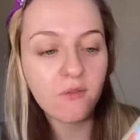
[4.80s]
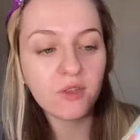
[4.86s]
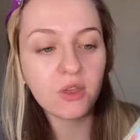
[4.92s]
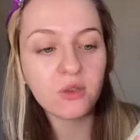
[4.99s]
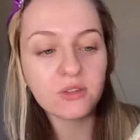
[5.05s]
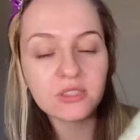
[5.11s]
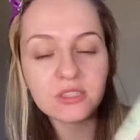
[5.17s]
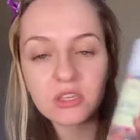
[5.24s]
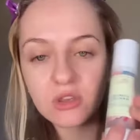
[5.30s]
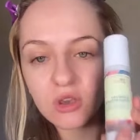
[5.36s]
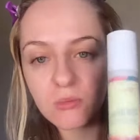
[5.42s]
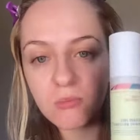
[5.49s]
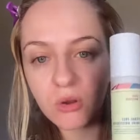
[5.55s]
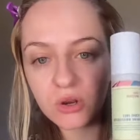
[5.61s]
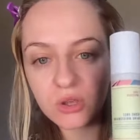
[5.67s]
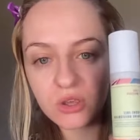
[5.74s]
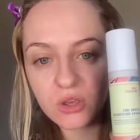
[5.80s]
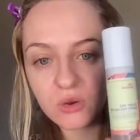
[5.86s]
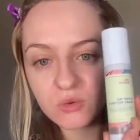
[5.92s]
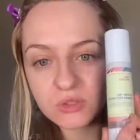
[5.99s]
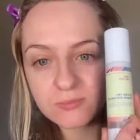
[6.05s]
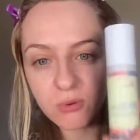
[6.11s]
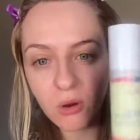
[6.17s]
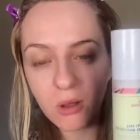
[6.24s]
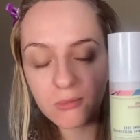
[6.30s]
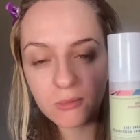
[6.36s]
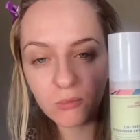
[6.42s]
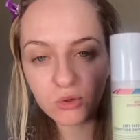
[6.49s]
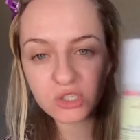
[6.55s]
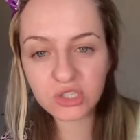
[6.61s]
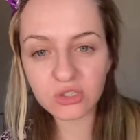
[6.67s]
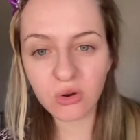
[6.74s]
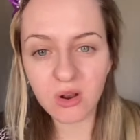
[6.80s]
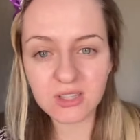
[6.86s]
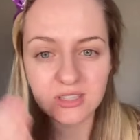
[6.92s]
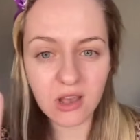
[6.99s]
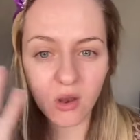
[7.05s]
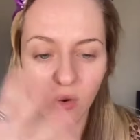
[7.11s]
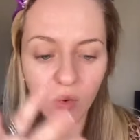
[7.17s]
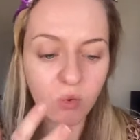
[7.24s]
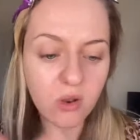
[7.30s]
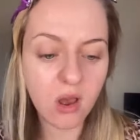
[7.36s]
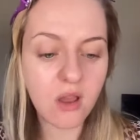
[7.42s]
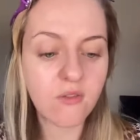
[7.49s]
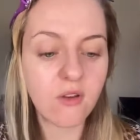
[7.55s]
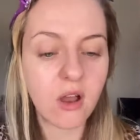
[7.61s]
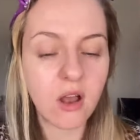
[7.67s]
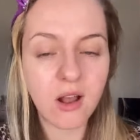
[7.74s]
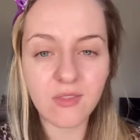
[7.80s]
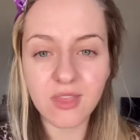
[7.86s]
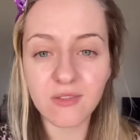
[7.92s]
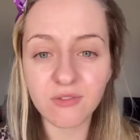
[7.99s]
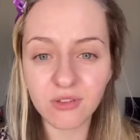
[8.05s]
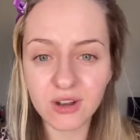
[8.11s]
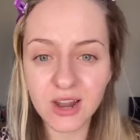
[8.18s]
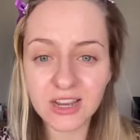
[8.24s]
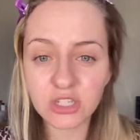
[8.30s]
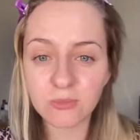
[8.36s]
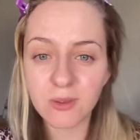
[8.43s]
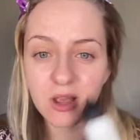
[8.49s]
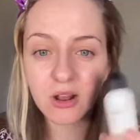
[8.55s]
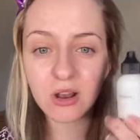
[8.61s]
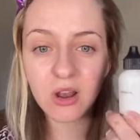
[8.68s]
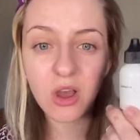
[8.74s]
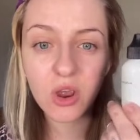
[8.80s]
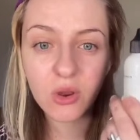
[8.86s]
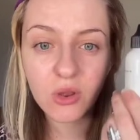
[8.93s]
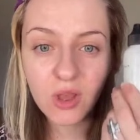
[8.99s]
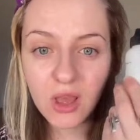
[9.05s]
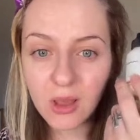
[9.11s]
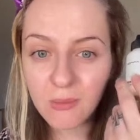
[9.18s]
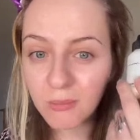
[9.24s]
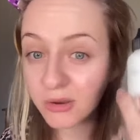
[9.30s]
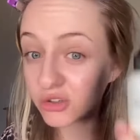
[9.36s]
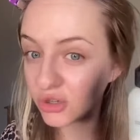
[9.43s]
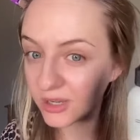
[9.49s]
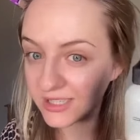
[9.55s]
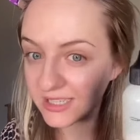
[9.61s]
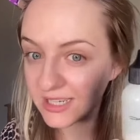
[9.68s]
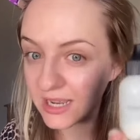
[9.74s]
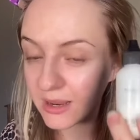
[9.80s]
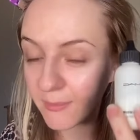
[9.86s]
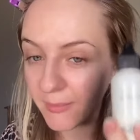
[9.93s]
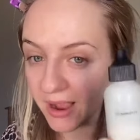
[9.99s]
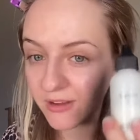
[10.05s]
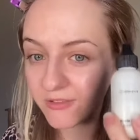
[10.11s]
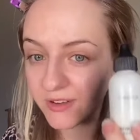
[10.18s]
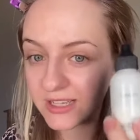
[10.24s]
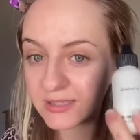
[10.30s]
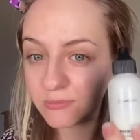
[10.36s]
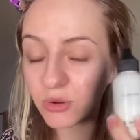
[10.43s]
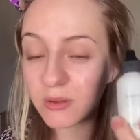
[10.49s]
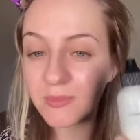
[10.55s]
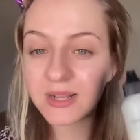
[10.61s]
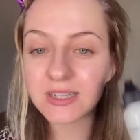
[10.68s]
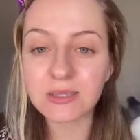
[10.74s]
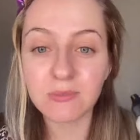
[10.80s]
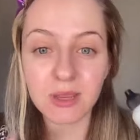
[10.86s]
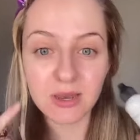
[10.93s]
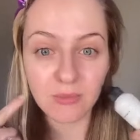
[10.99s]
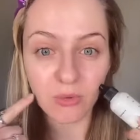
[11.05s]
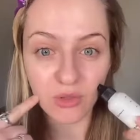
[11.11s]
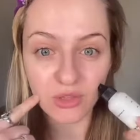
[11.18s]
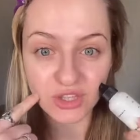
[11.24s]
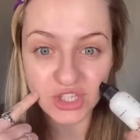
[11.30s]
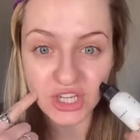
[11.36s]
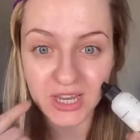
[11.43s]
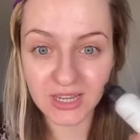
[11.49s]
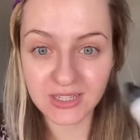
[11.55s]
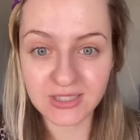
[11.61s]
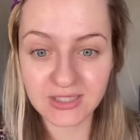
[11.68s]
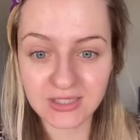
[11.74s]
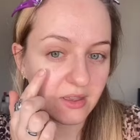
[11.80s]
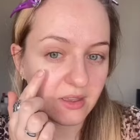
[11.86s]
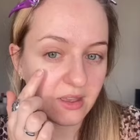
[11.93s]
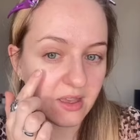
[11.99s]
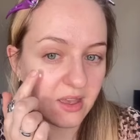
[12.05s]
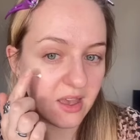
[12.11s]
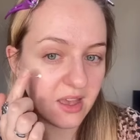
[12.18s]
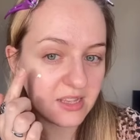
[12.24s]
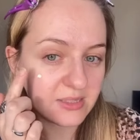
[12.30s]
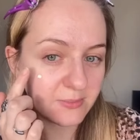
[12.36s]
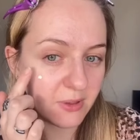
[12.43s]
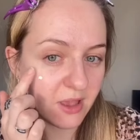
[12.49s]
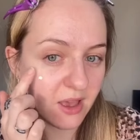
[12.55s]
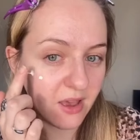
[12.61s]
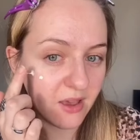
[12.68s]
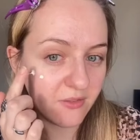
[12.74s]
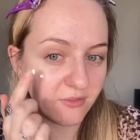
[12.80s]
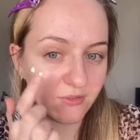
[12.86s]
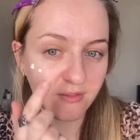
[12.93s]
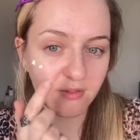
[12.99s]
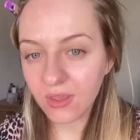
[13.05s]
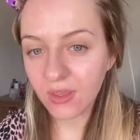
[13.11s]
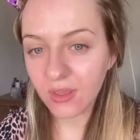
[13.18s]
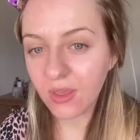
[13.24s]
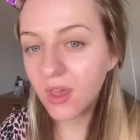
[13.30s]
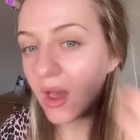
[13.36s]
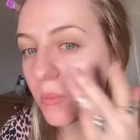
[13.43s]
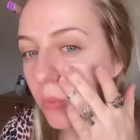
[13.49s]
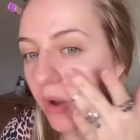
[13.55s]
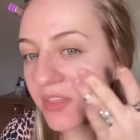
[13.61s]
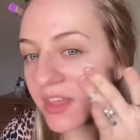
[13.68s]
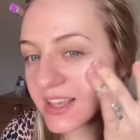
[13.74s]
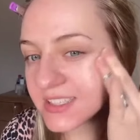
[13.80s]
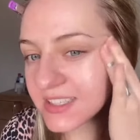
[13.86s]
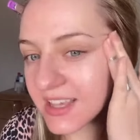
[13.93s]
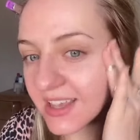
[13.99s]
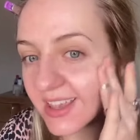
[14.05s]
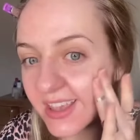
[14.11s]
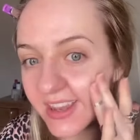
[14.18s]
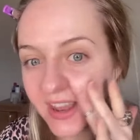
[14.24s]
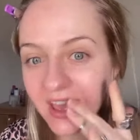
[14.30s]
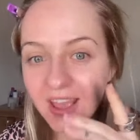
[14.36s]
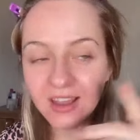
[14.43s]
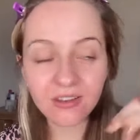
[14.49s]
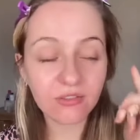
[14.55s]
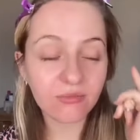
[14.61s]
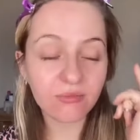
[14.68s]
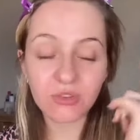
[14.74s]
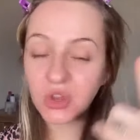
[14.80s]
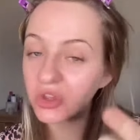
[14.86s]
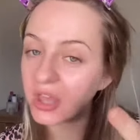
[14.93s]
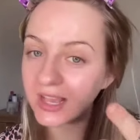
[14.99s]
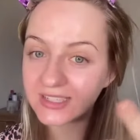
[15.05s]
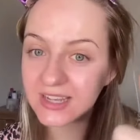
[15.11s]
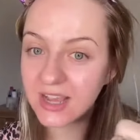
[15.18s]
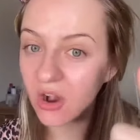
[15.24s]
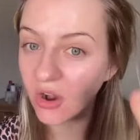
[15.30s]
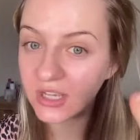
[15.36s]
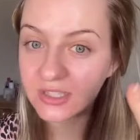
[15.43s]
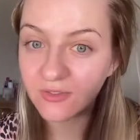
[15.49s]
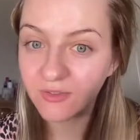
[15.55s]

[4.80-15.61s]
used the Good Molecules Prime and Moisturiser all over, and then for an extra bit of glow, my trusty MAC Face and Body Mixing Medium on the cheeks. SPF. And while that's sinking in, you guessed it, eyes